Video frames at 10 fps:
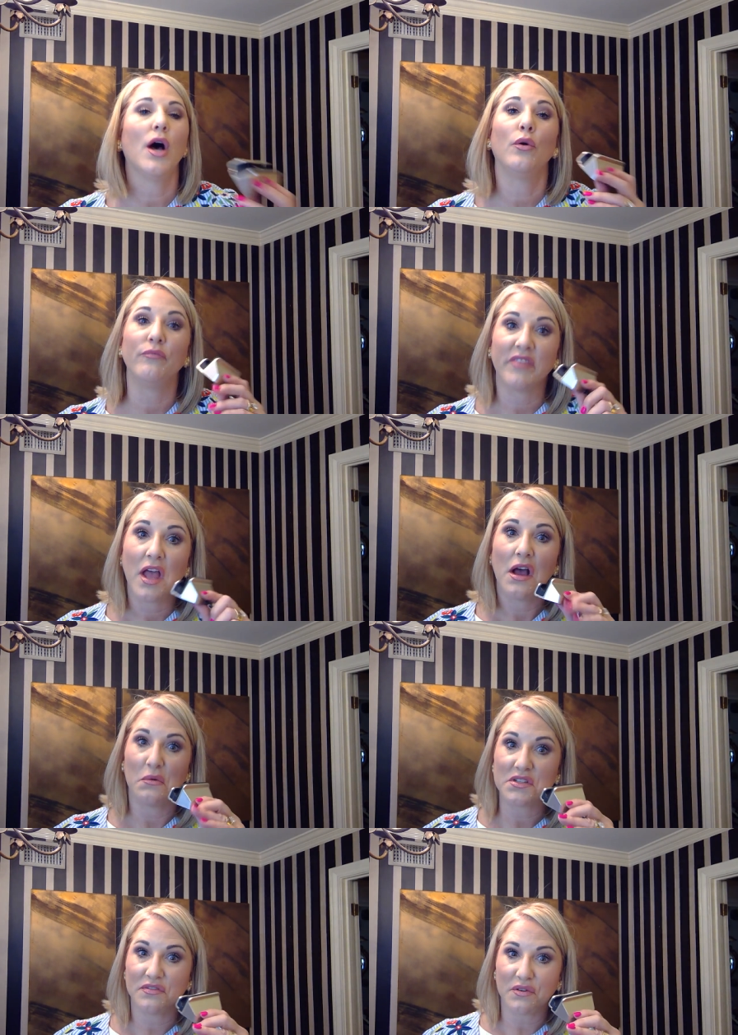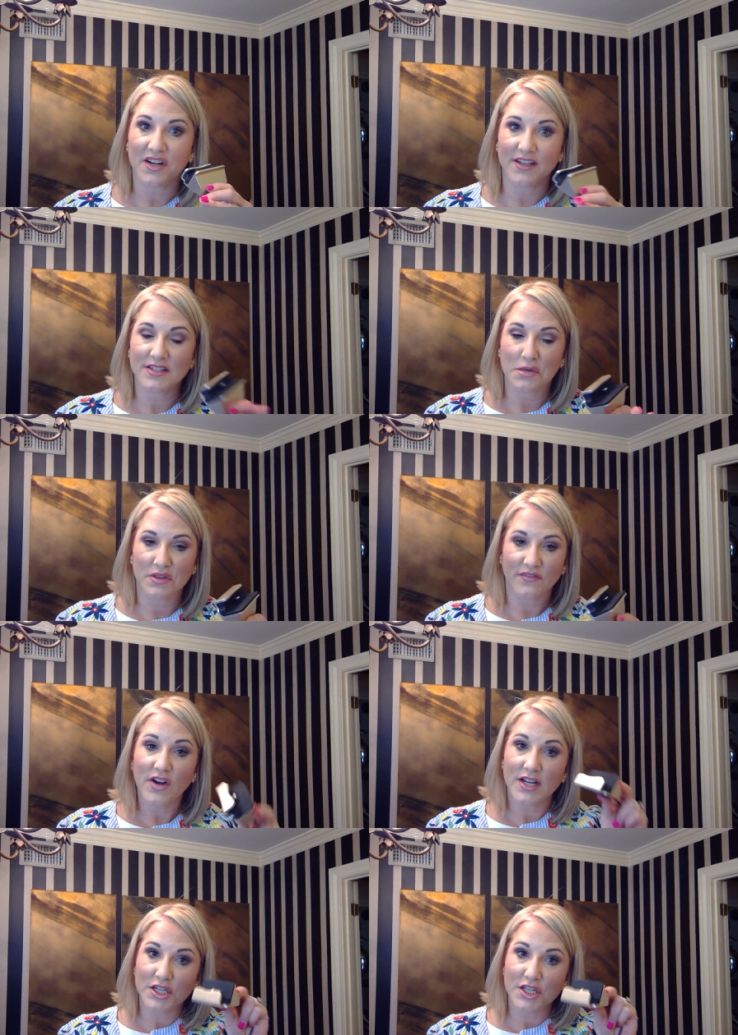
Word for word: Oh, went to Florida and stayed with a friend,